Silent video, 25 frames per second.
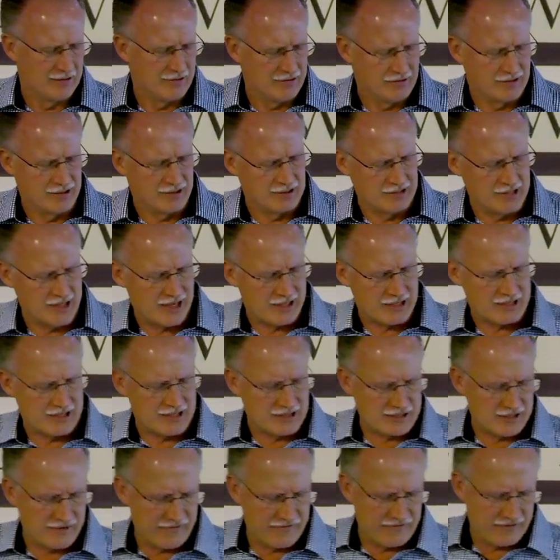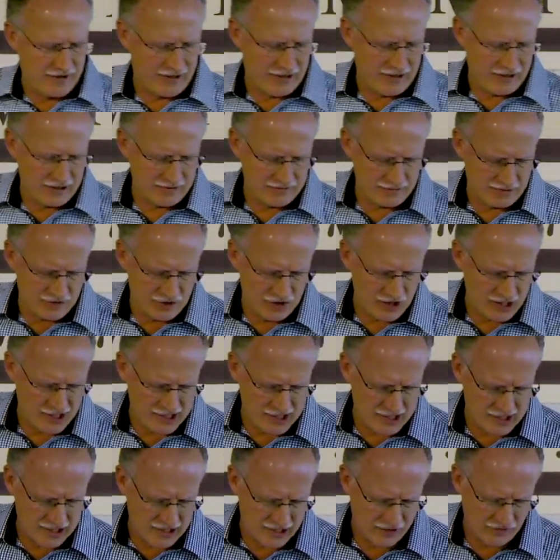who conducts his affairs with
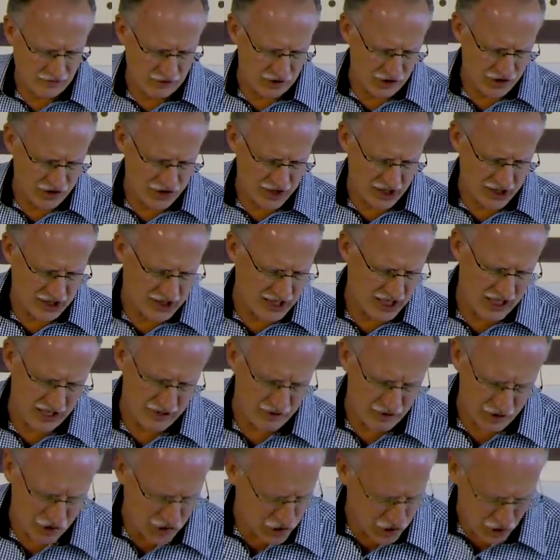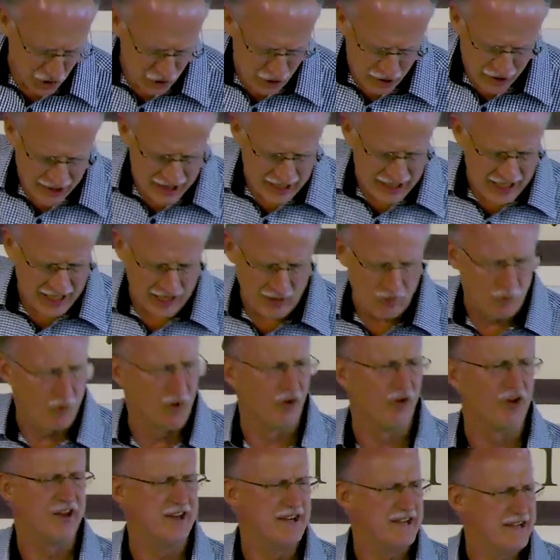justice. Verse 6 he, Surely he
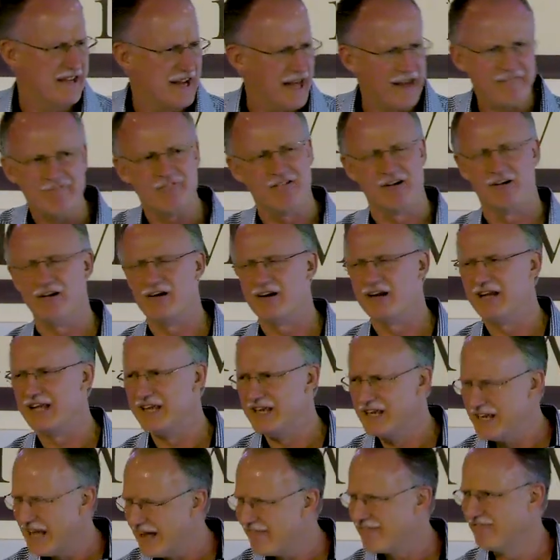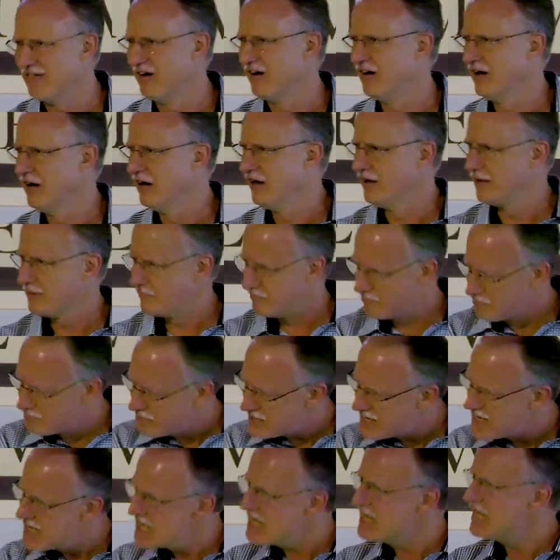will never, never
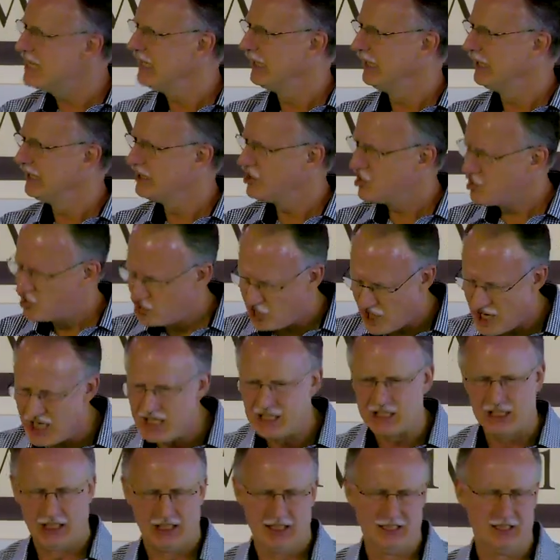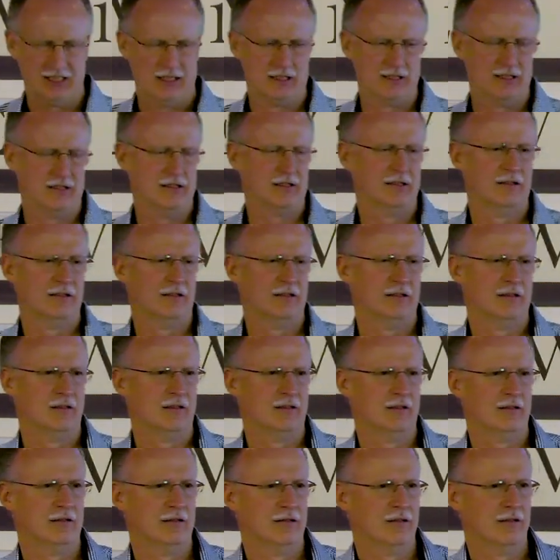be shaken.
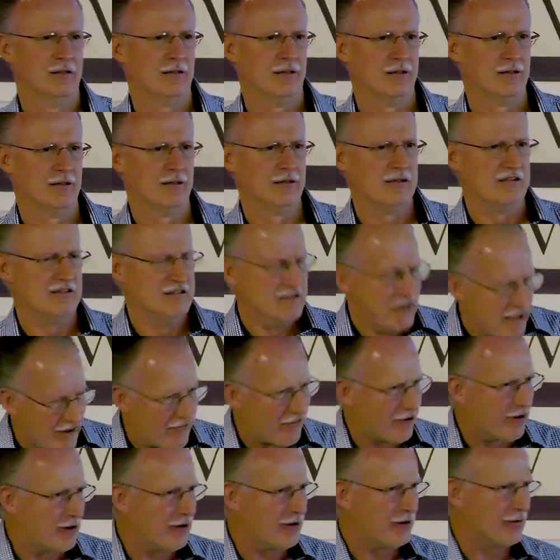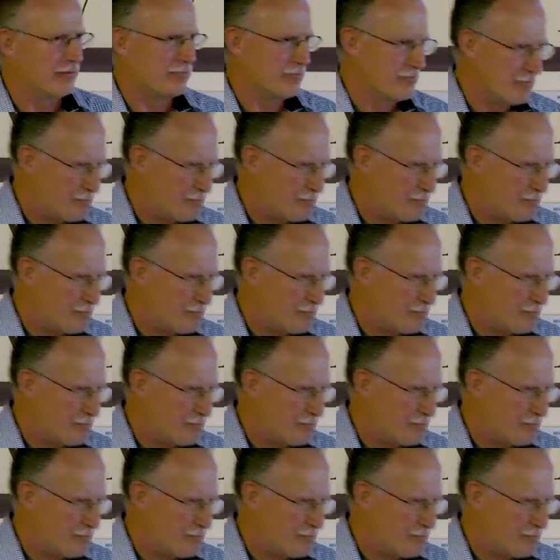Never